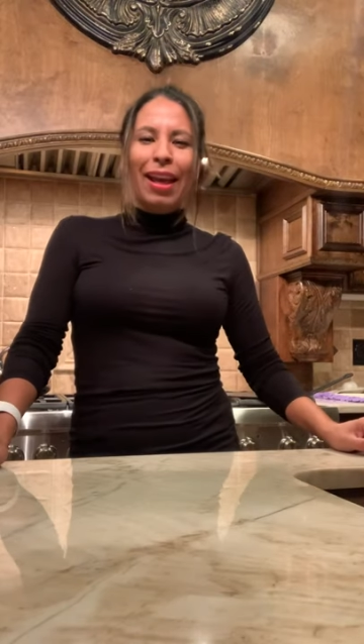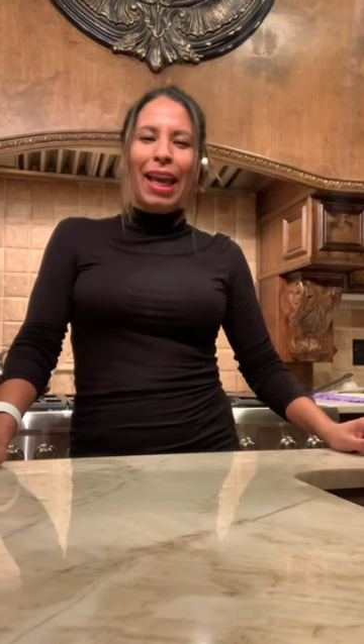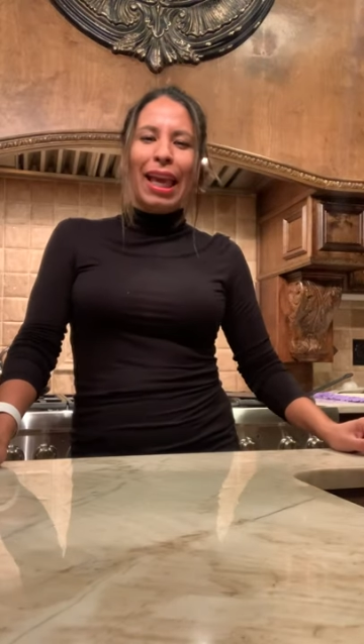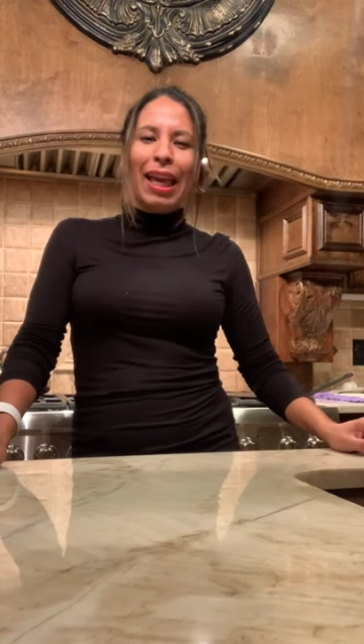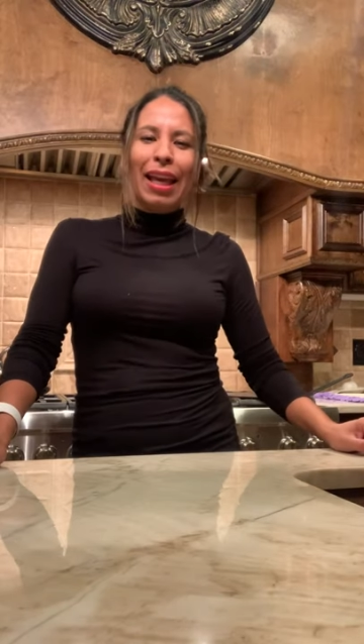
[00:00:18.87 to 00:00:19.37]

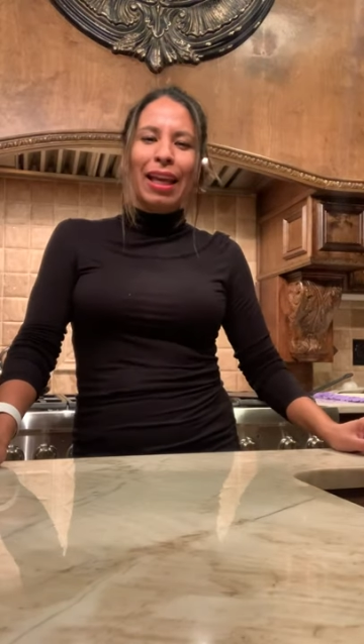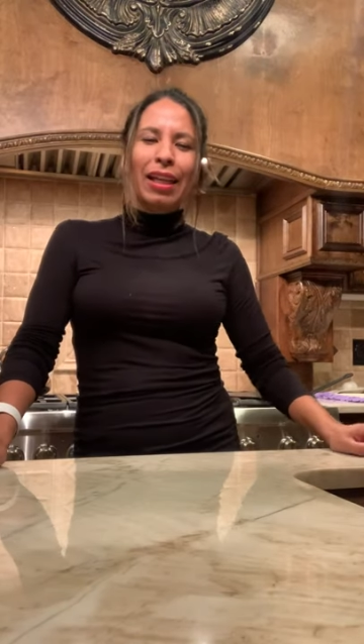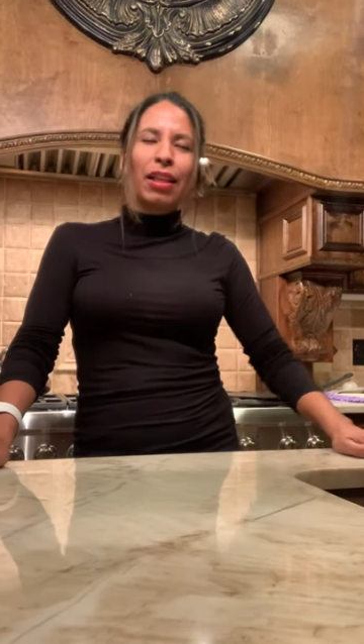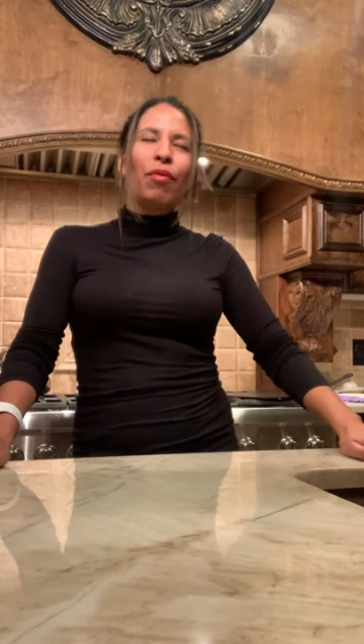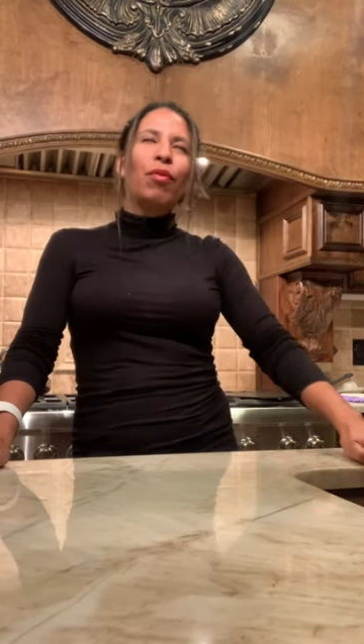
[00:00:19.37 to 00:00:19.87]

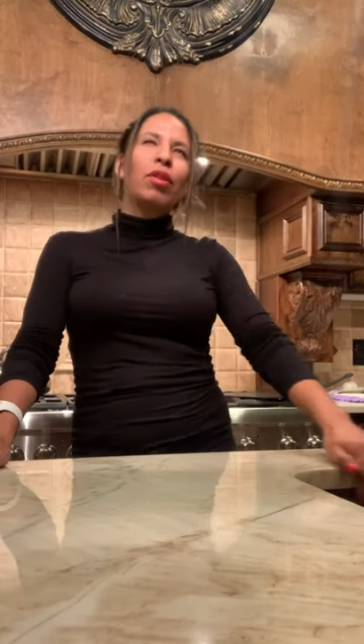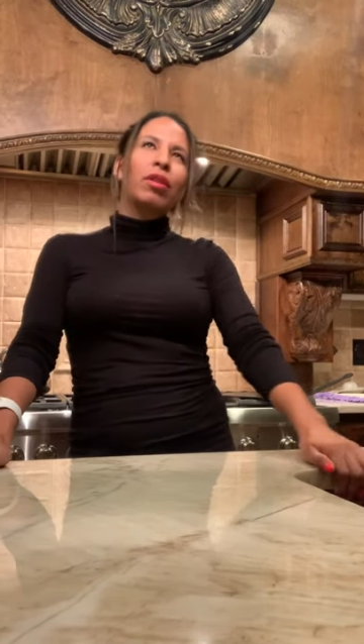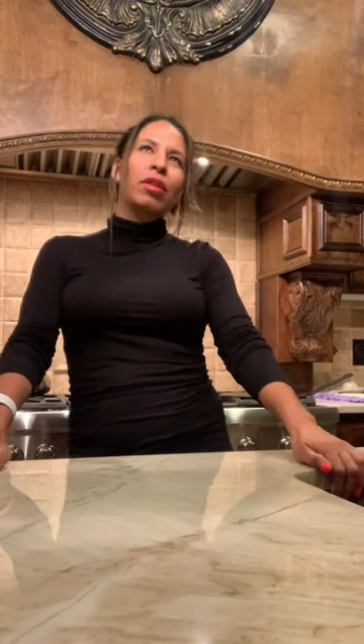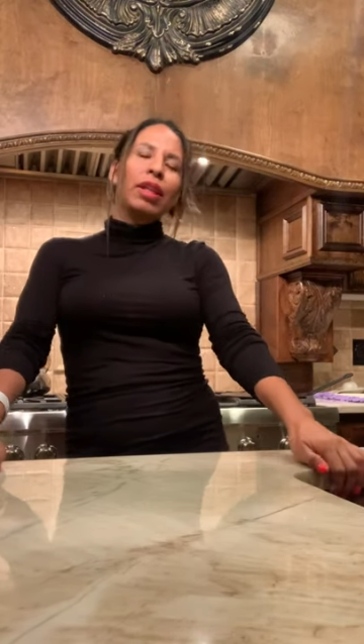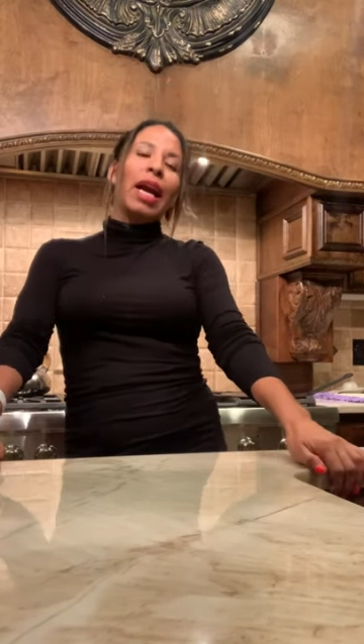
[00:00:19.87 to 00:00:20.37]
and
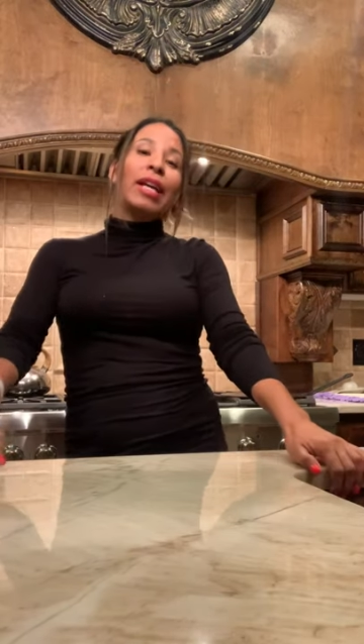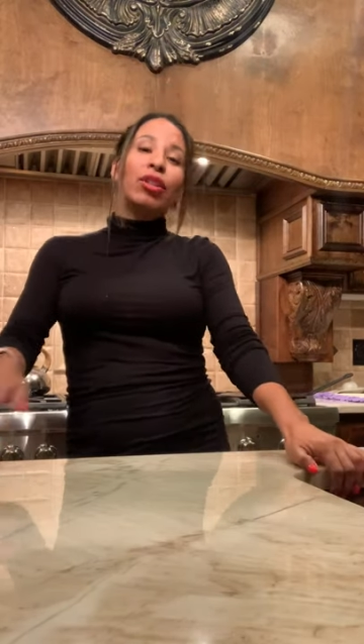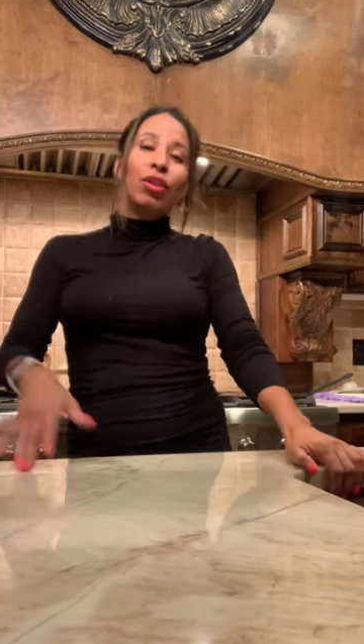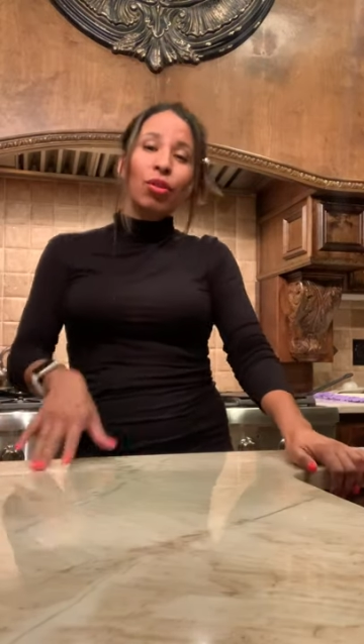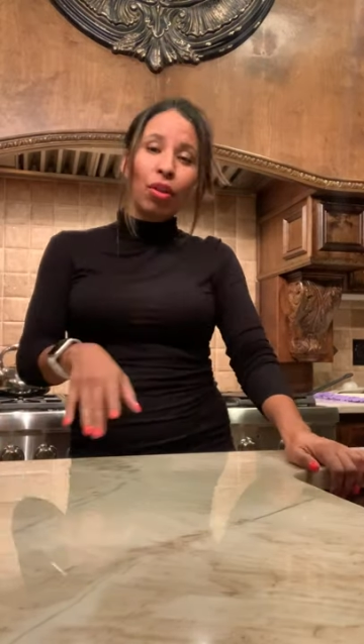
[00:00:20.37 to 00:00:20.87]
unfortunately, I
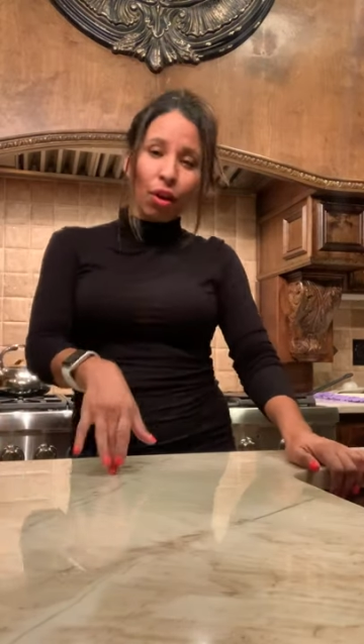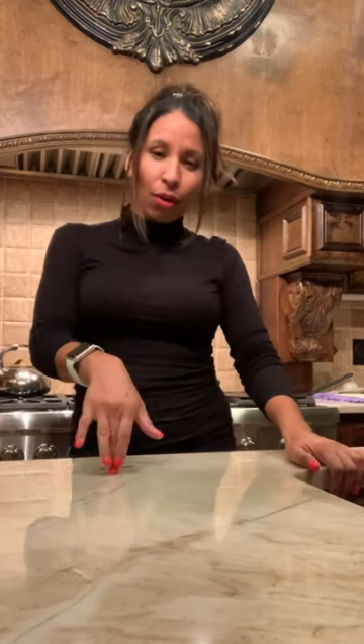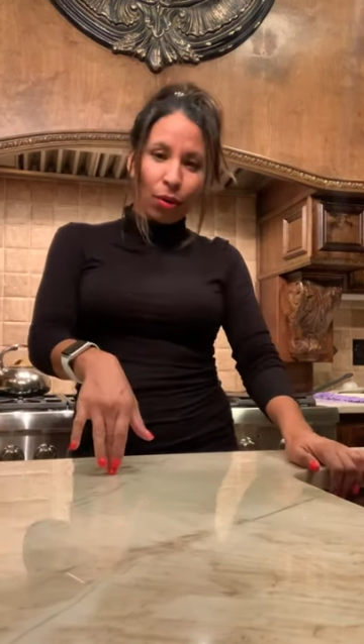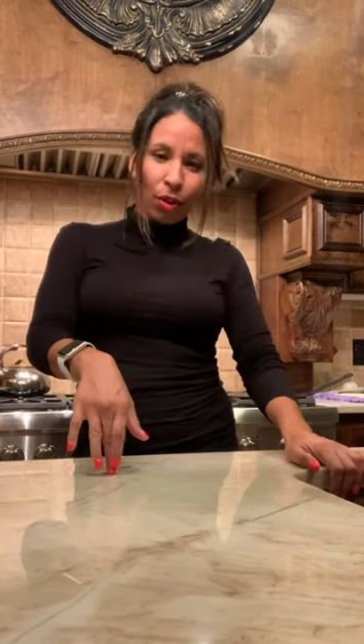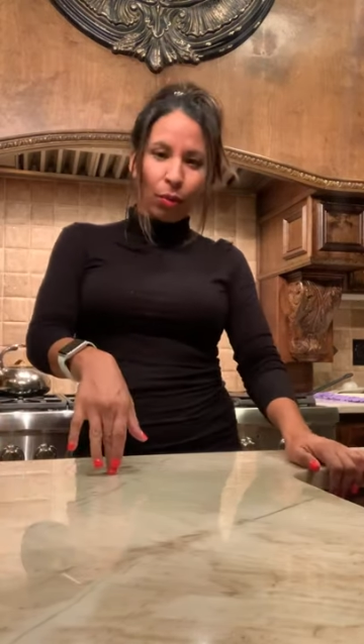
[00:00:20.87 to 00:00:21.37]
do
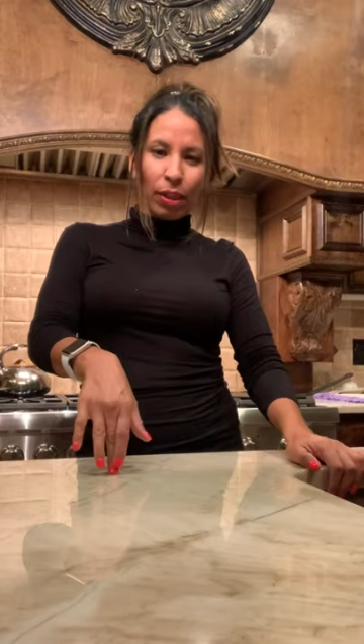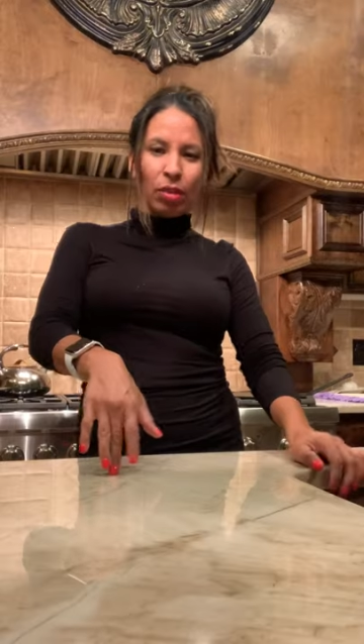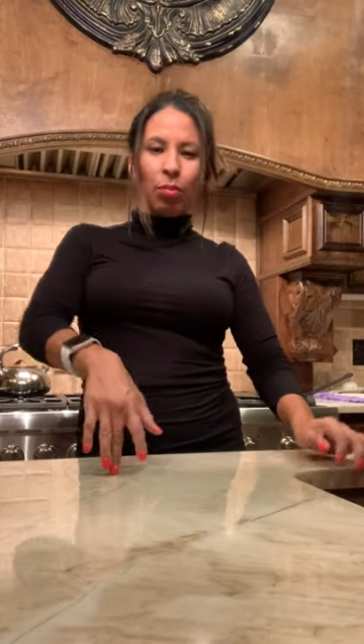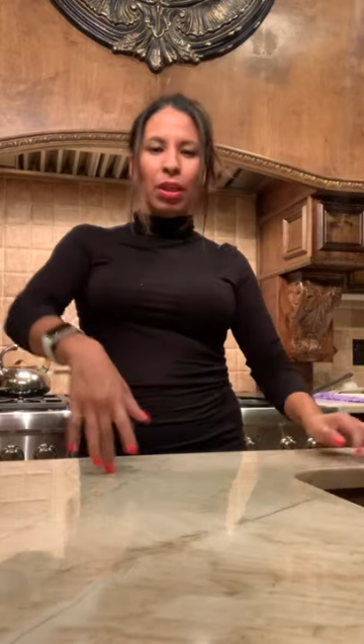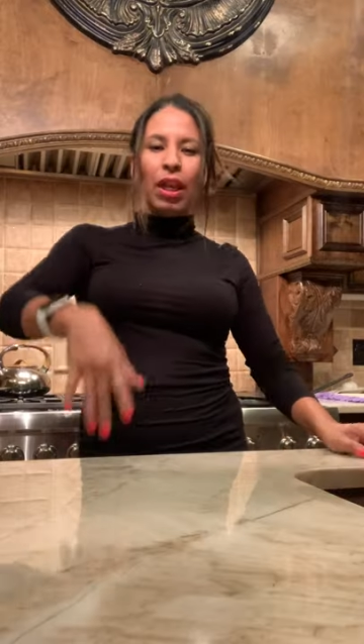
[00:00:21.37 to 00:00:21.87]
know the
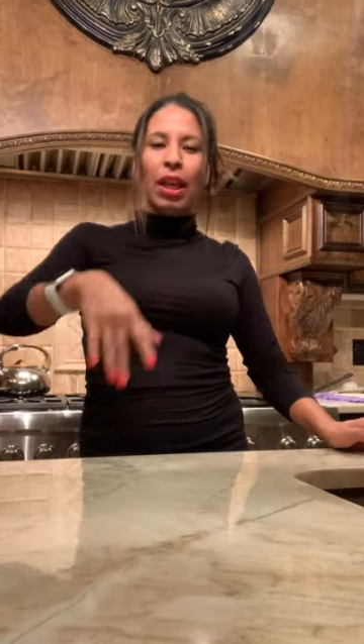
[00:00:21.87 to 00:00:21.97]
recipe,